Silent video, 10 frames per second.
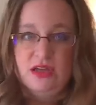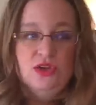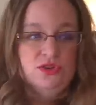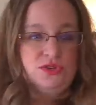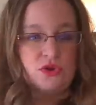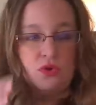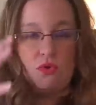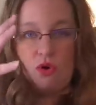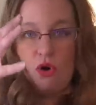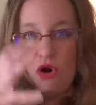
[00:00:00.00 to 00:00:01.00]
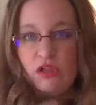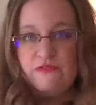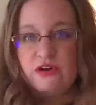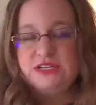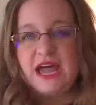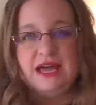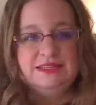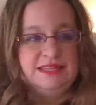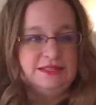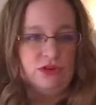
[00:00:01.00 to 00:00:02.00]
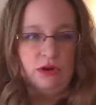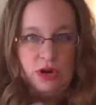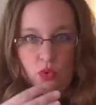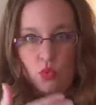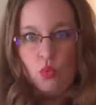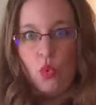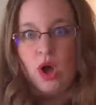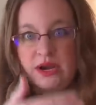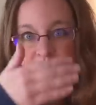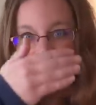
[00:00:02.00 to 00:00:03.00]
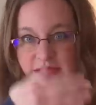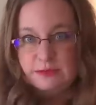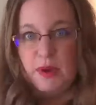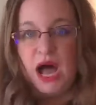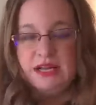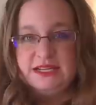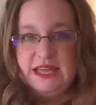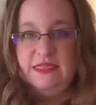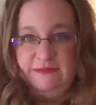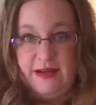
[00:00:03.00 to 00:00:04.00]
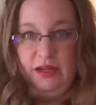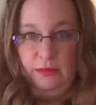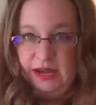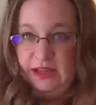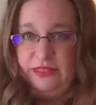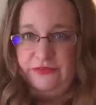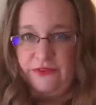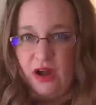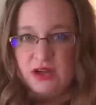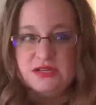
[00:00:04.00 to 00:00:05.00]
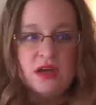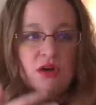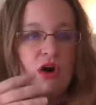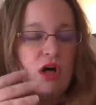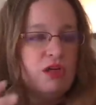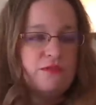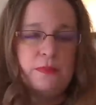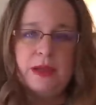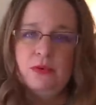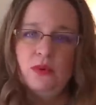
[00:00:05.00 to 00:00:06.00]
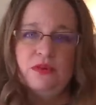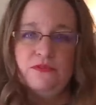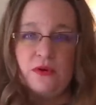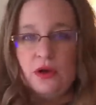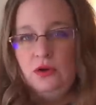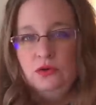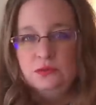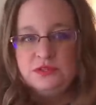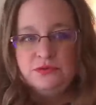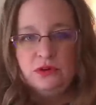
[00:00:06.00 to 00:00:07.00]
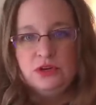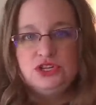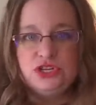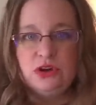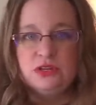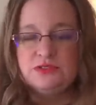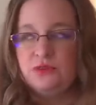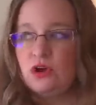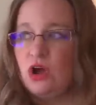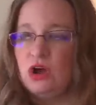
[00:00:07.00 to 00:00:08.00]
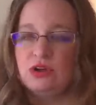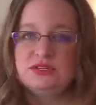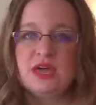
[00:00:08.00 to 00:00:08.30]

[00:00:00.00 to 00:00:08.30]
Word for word: So all of our taxes are in one spot in the file bin at the front. All of our paperwork for homes, for insurance, for cars,